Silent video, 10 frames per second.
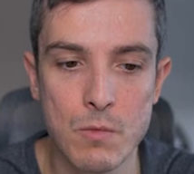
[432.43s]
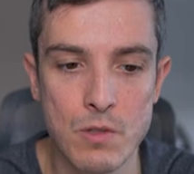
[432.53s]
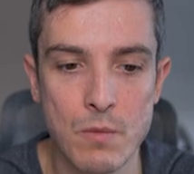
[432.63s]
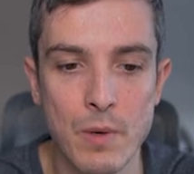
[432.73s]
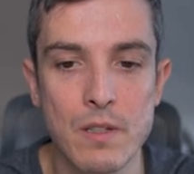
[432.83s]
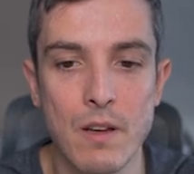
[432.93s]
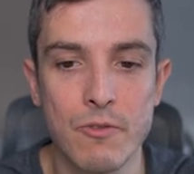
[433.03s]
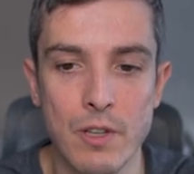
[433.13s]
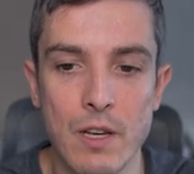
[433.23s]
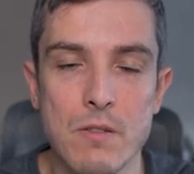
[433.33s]
Musicbed
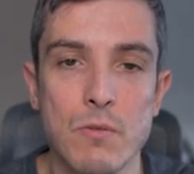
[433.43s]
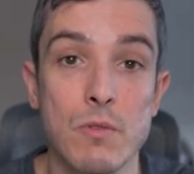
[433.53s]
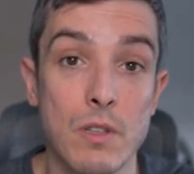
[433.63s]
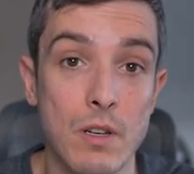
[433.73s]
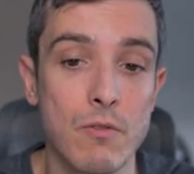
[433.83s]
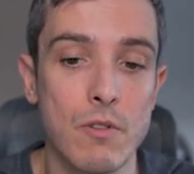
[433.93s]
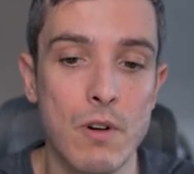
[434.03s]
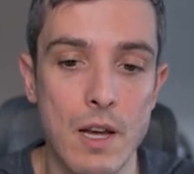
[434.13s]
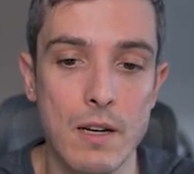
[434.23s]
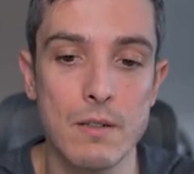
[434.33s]
definitely has a really good
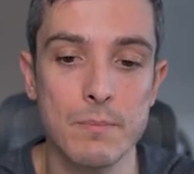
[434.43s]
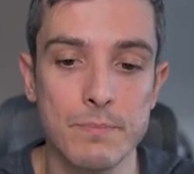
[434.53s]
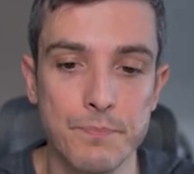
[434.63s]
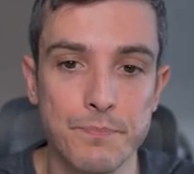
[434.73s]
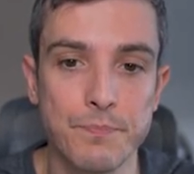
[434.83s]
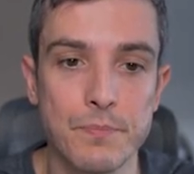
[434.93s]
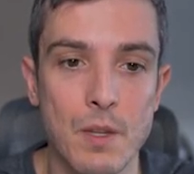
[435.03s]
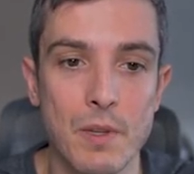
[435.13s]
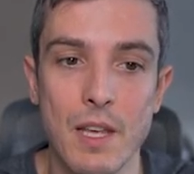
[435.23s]
variety,